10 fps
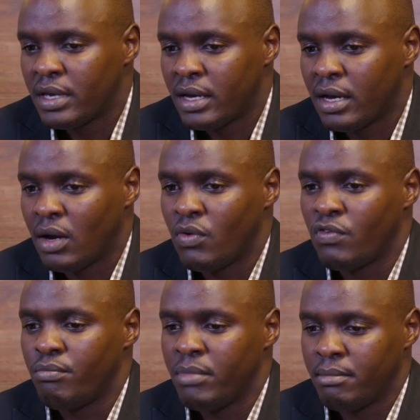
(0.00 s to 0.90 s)
fear
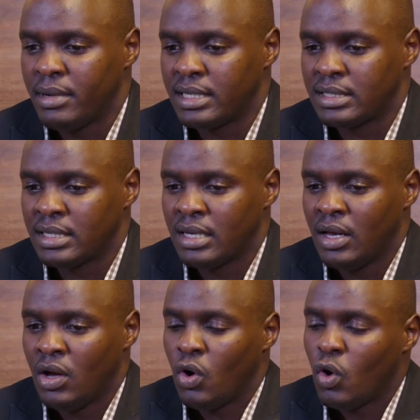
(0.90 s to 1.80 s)
of members
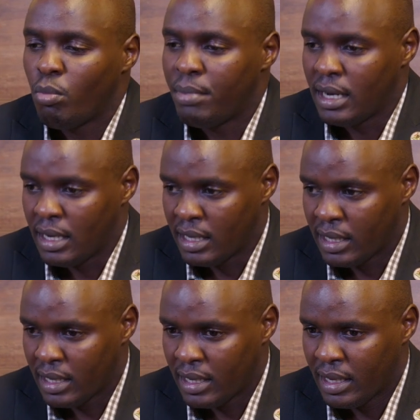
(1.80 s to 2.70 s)
openly
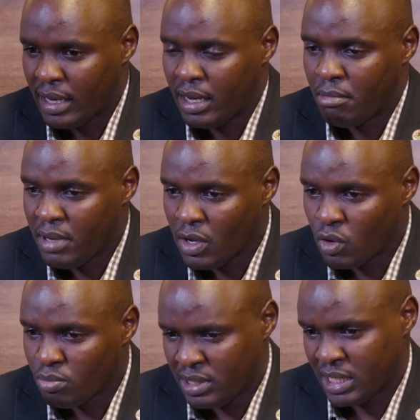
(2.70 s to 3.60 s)
and being
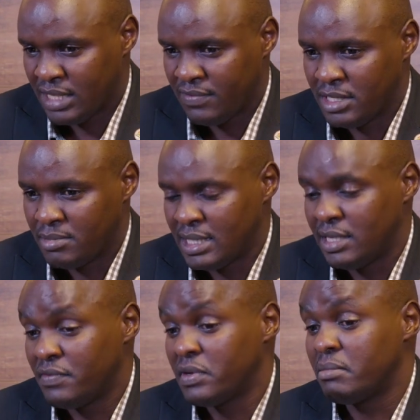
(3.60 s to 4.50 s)
objective in
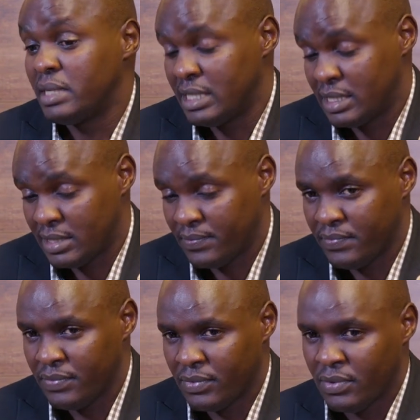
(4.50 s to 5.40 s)
specific matters.
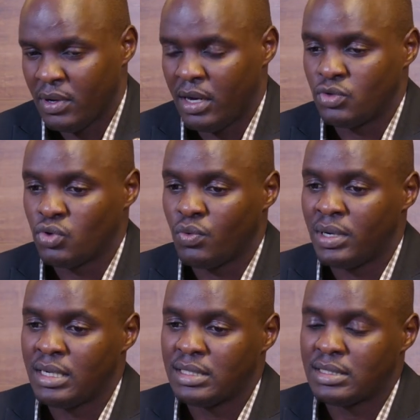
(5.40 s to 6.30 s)
And so
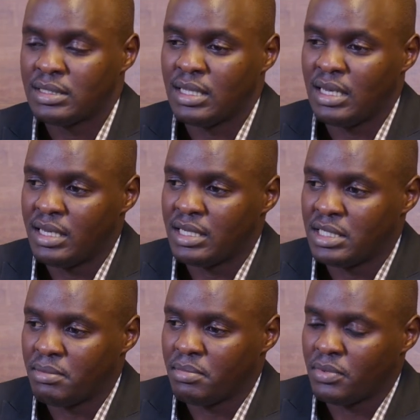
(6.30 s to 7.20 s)
once the
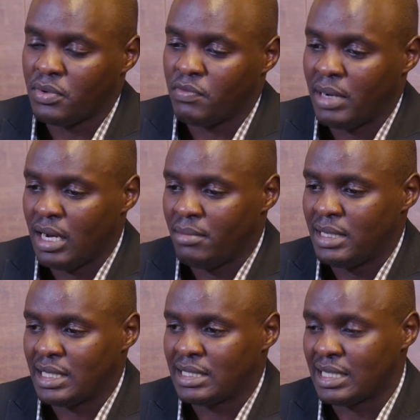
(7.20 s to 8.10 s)
leadership of
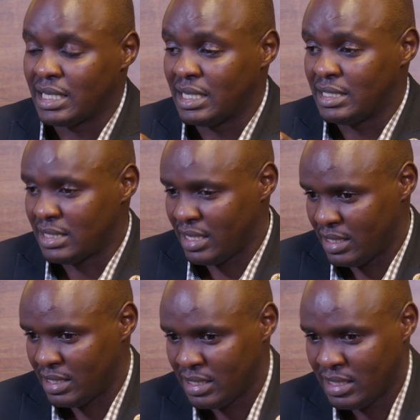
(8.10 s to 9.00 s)
Parliament has taken
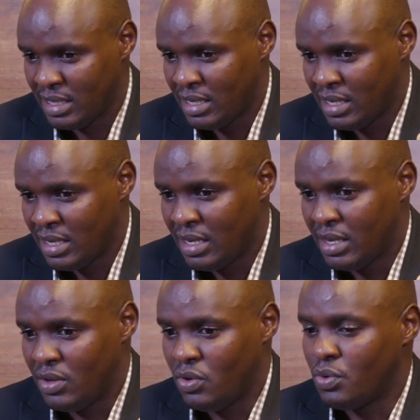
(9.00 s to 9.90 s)
side,
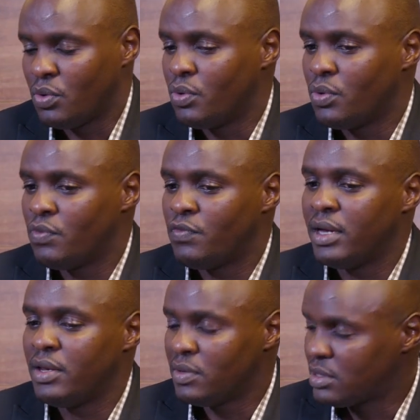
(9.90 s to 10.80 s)
you
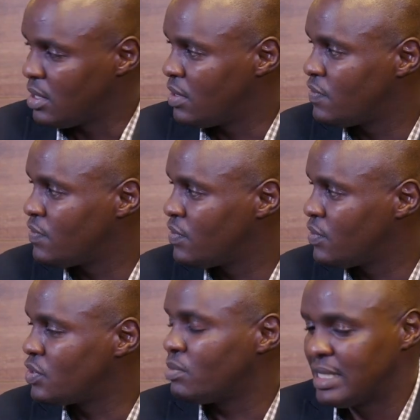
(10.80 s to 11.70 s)
find yourself
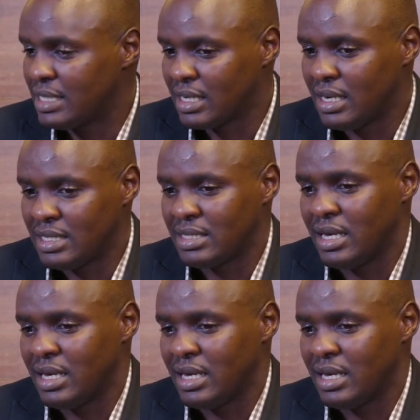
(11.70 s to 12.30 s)
automatically